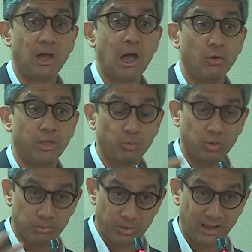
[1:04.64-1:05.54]
how that would
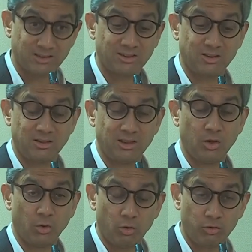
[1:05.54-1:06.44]
impact the
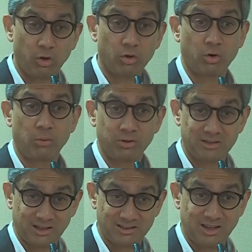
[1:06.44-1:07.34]
overall corporate
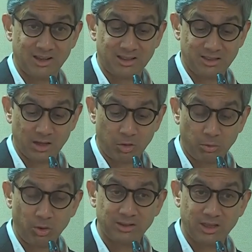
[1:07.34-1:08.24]
tax take. And I think our
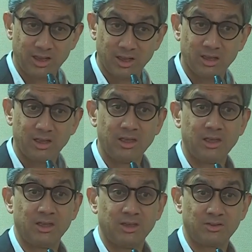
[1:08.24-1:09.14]
point there
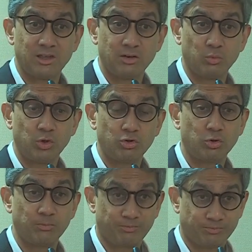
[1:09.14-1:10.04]
is that... Uh, Mr.
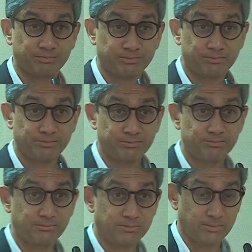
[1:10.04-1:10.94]
Perera, if you can come to your
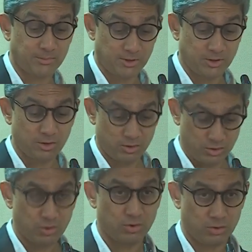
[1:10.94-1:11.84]
clarifications and
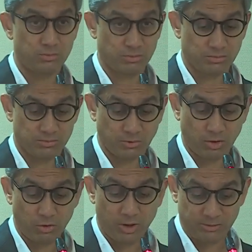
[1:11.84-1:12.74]
questions, please.
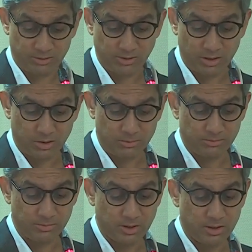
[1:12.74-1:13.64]
All right.
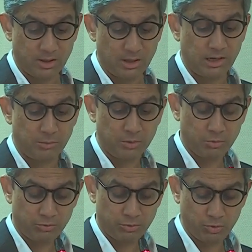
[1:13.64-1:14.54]
Um, let me
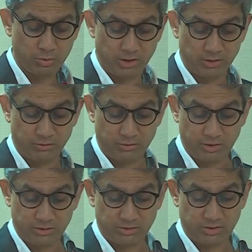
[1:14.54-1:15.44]
move to my
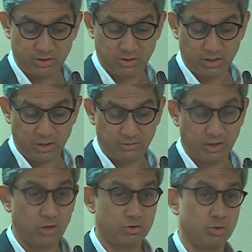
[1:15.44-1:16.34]
first uh,
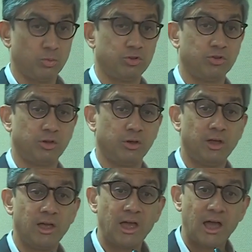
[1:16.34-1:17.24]
clarification, which is uh,
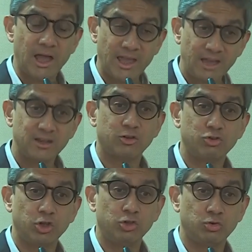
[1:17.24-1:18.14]
I had an
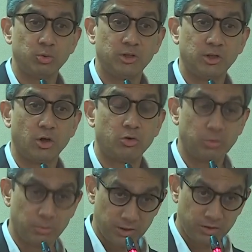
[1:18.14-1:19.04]
exchange with the
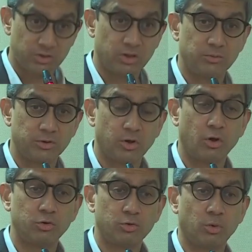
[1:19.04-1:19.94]
Honourable Minister, Mr.
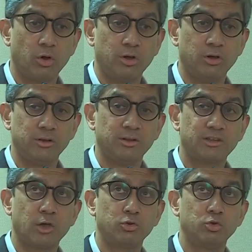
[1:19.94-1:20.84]
Lawrence Wong, uh, in this
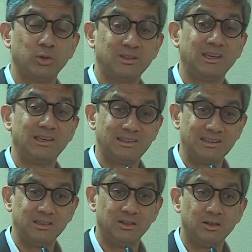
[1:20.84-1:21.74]
House in
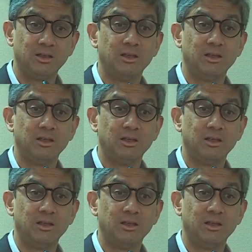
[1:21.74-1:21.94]
2018,